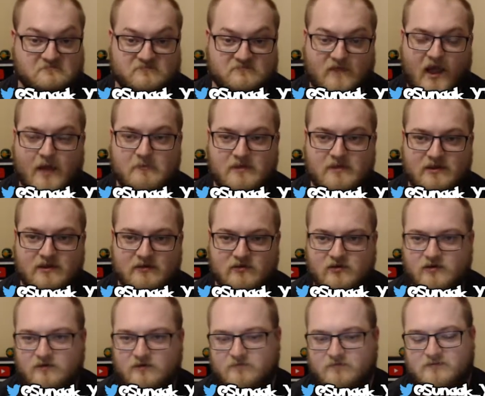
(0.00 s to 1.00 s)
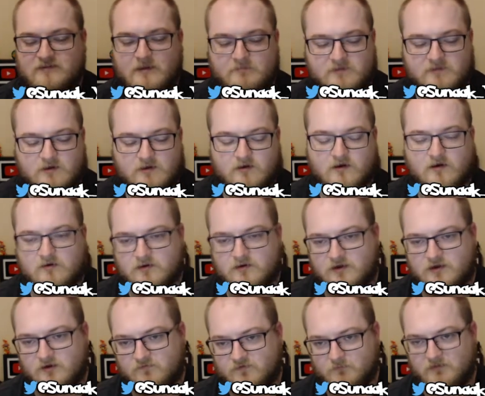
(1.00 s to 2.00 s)
I mean, you could have stepped in
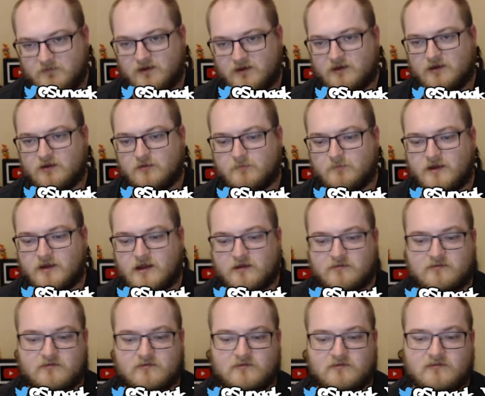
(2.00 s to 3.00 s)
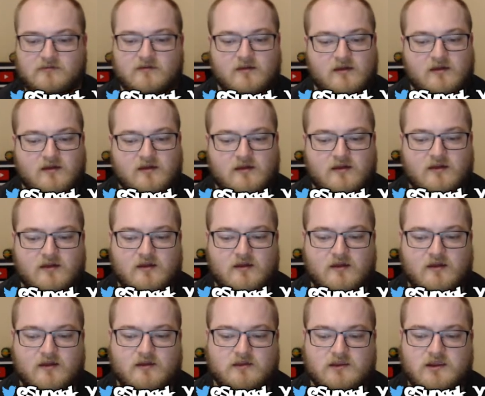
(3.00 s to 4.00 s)
earlier if you're penalty, you're the boss.
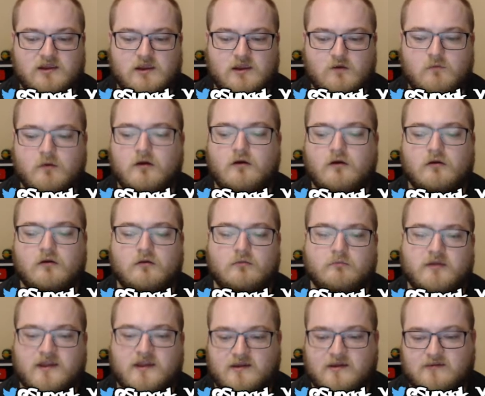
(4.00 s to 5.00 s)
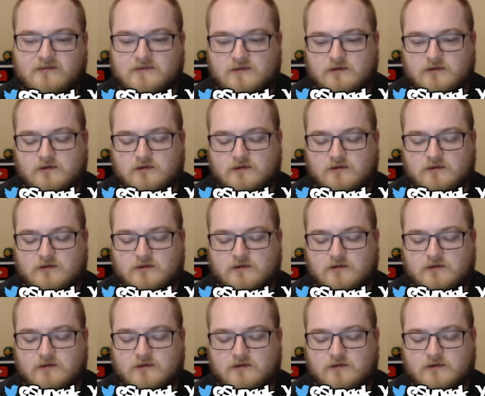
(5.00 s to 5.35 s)
Cue ball, Paxton.